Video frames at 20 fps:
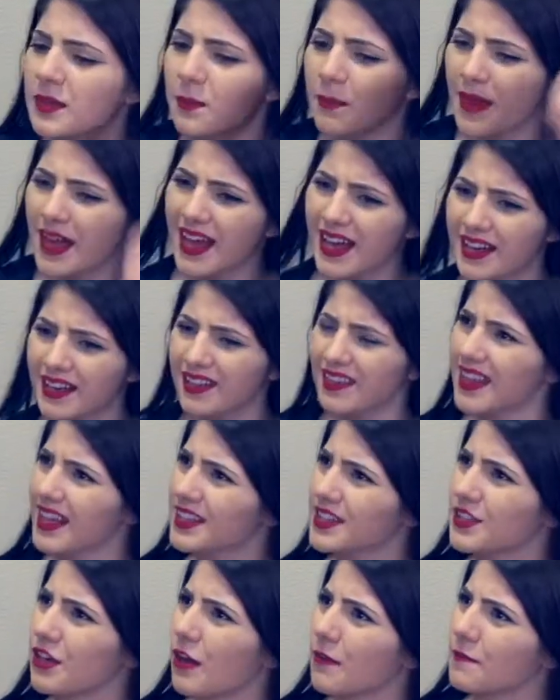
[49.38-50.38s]
Man,
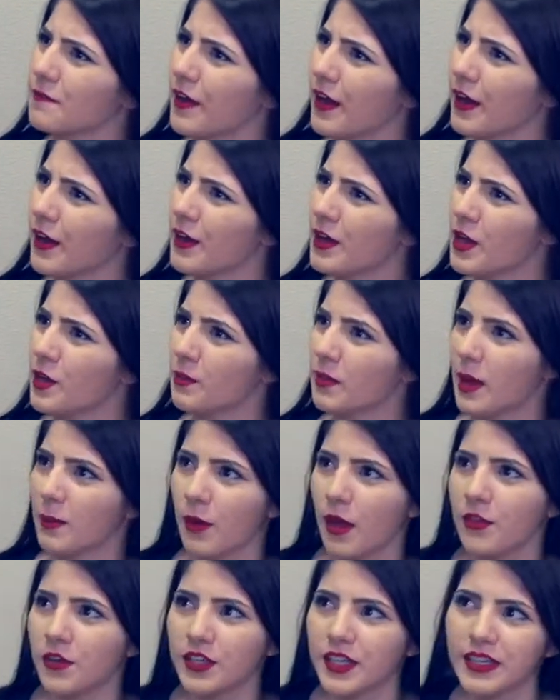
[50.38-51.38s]
that's not fair. My
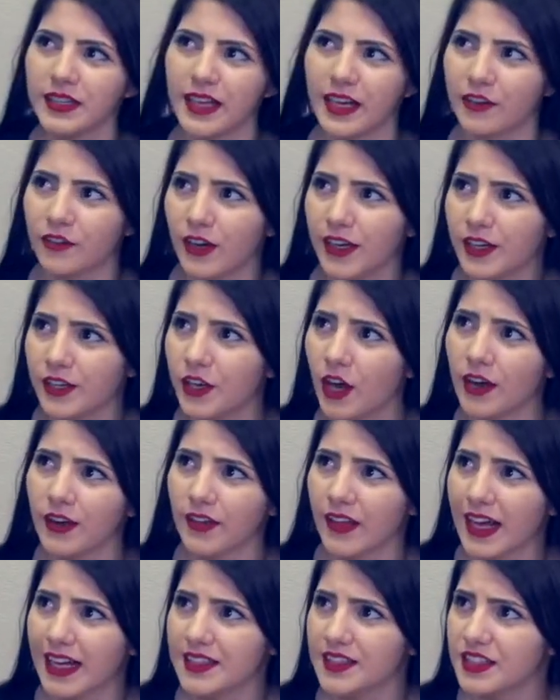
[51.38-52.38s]
brother didn't get graded on
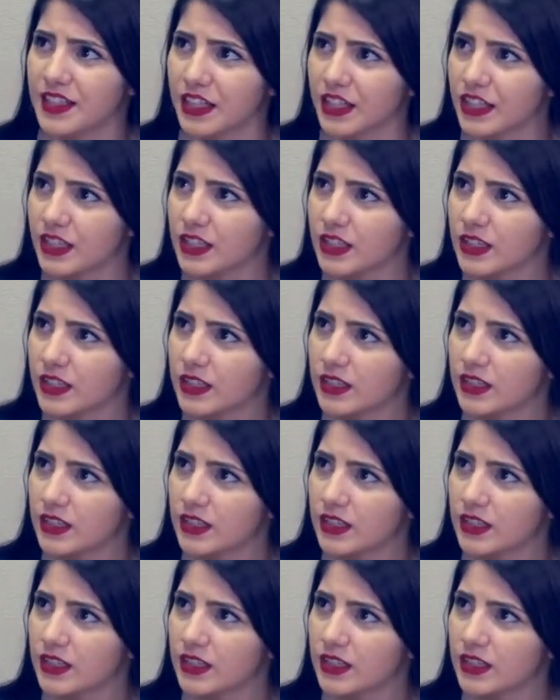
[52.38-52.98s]
it last year.